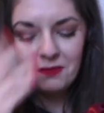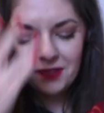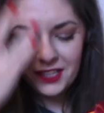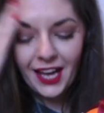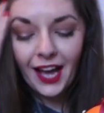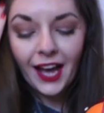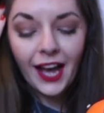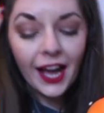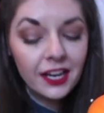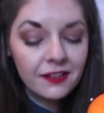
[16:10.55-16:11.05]

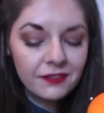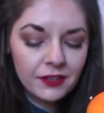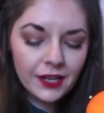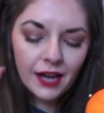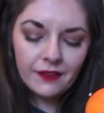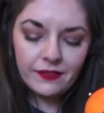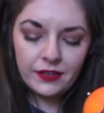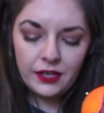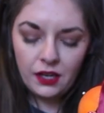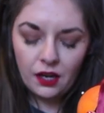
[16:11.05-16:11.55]
Yeah, and if you
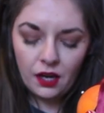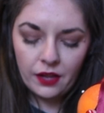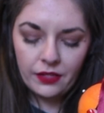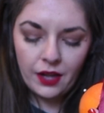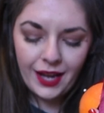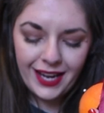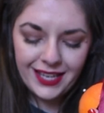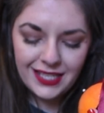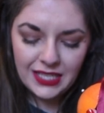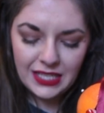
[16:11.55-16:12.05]
have any
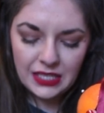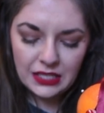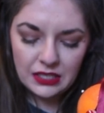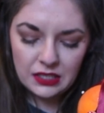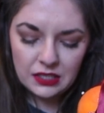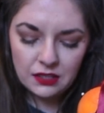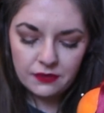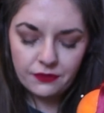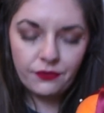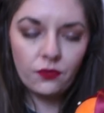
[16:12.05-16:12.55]
other
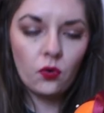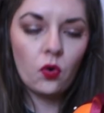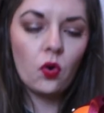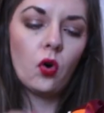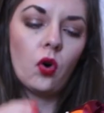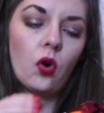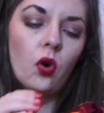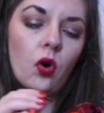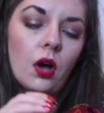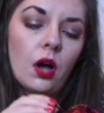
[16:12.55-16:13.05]
ideas
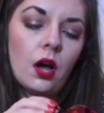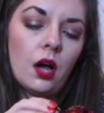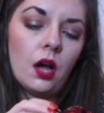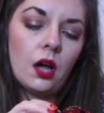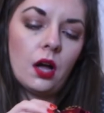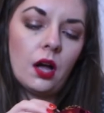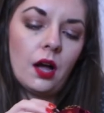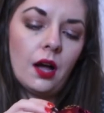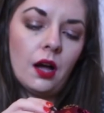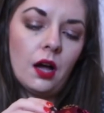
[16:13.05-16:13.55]
for
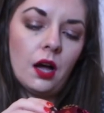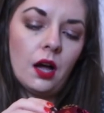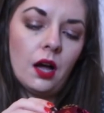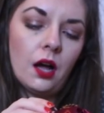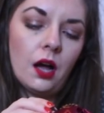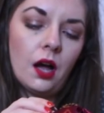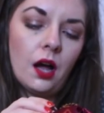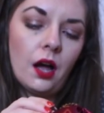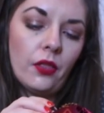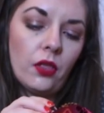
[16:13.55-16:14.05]

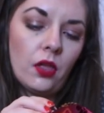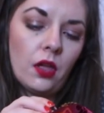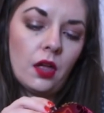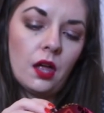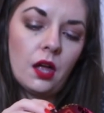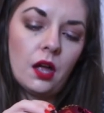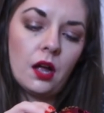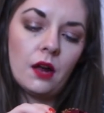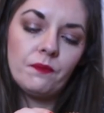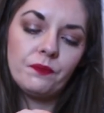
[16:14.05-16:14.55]

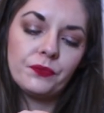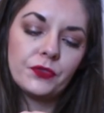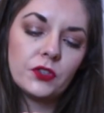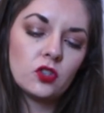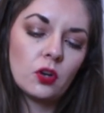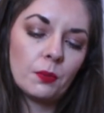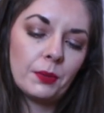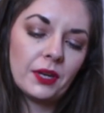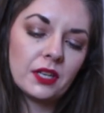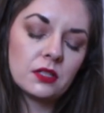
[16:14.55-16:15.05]
other
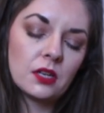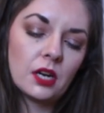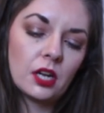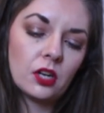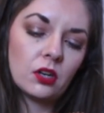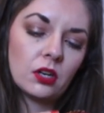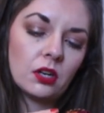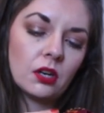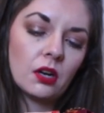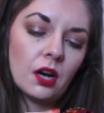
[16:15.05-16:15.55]
topics that I
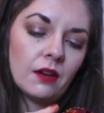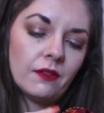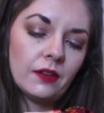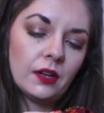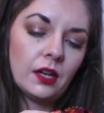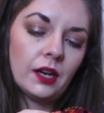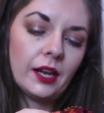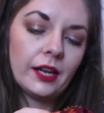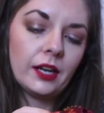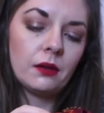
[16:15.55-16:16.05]
could
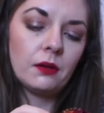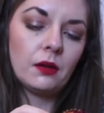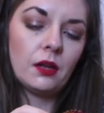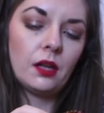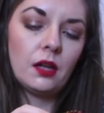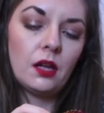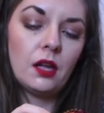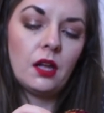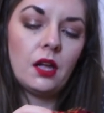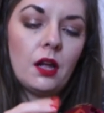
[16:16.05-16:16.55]
cover, like,
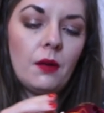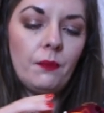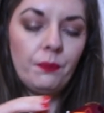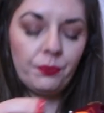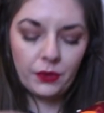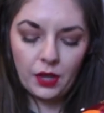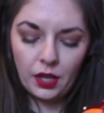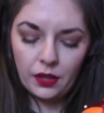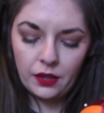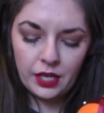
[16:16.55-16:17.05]

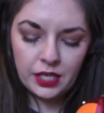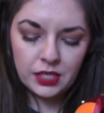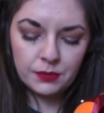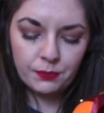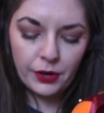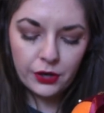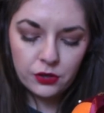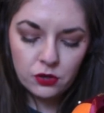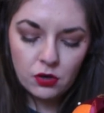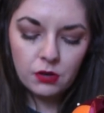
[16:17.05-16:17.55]
it's
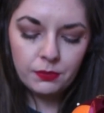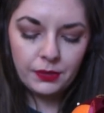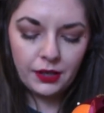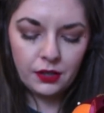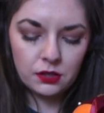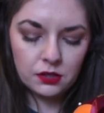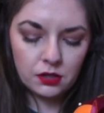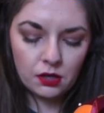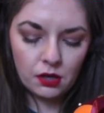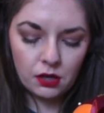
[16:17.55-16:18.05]
by no
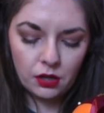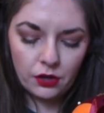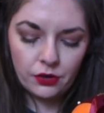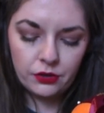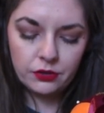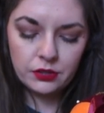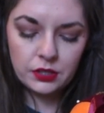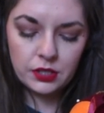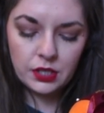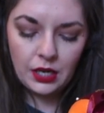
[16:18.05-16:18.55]
means
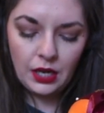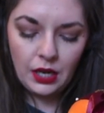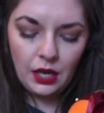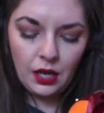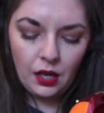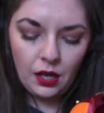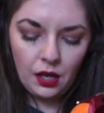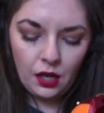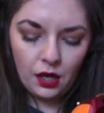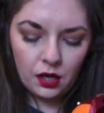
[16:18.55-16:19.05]
closed,
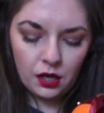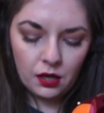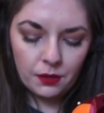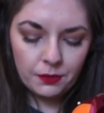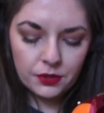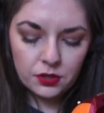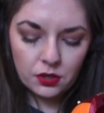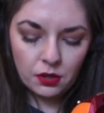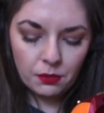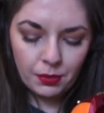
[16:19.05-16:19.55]

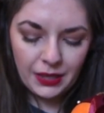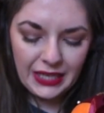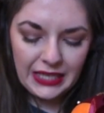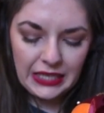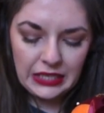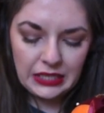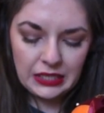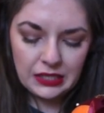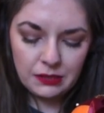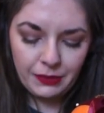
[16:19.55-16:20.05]
so
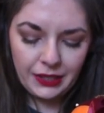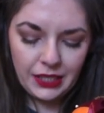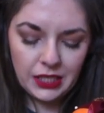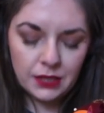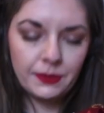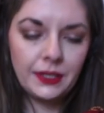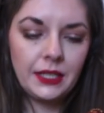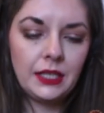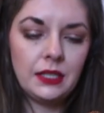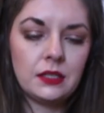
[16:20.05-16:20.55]

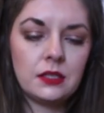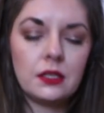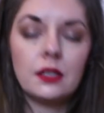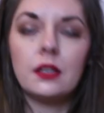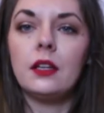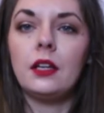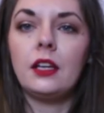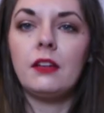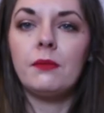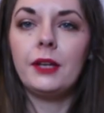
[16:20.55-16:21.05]
please
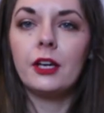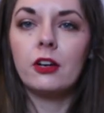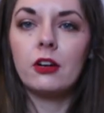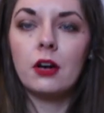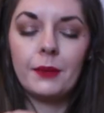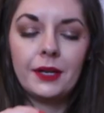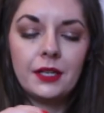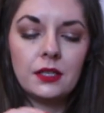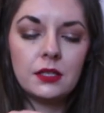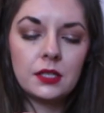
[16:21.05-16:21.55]
leave me a
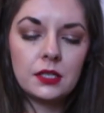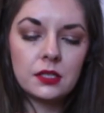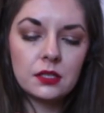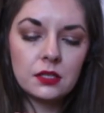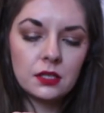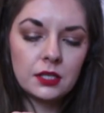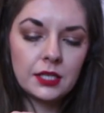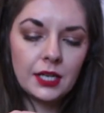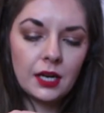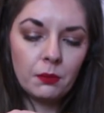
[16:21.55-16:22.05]
comment
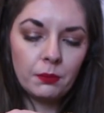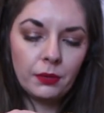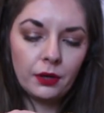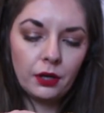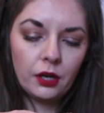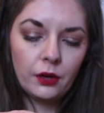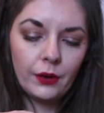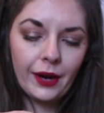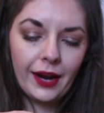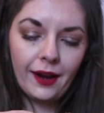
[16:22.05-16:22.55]
down
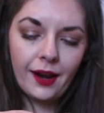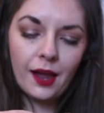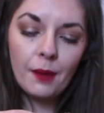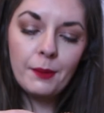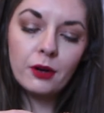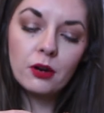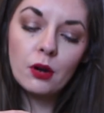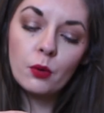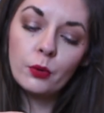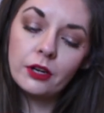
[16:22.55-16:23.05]
below and let
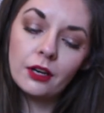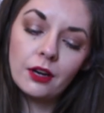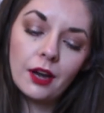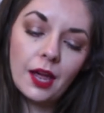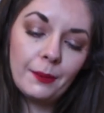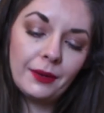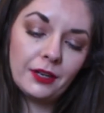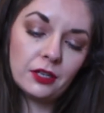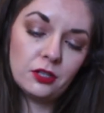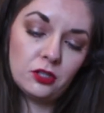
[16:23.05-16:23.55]
me know what you'd
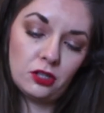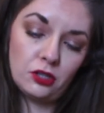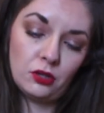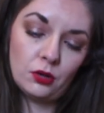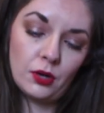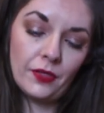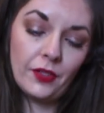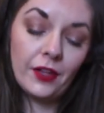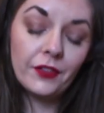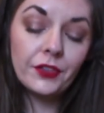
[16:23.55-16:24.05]
like me to
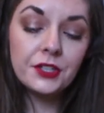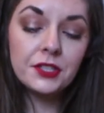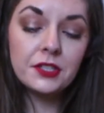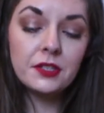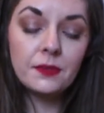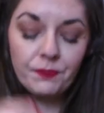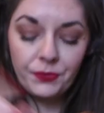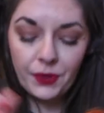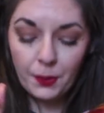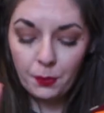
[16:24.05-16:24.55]
do. And that
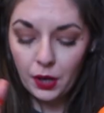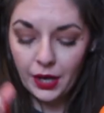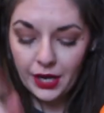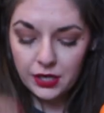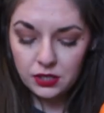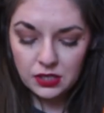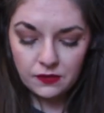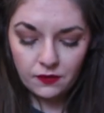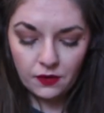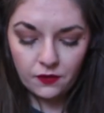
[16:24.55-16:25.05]
doesn't apply
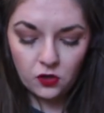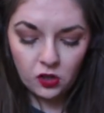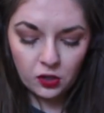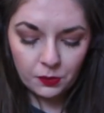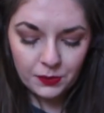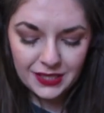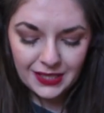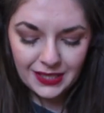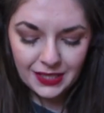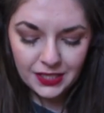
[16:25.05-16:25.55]
just for
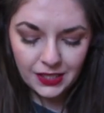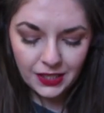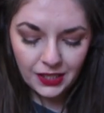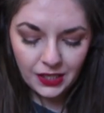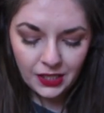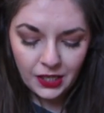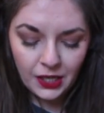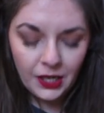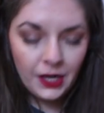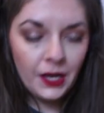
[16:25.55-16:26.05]
Vlogmas, actually.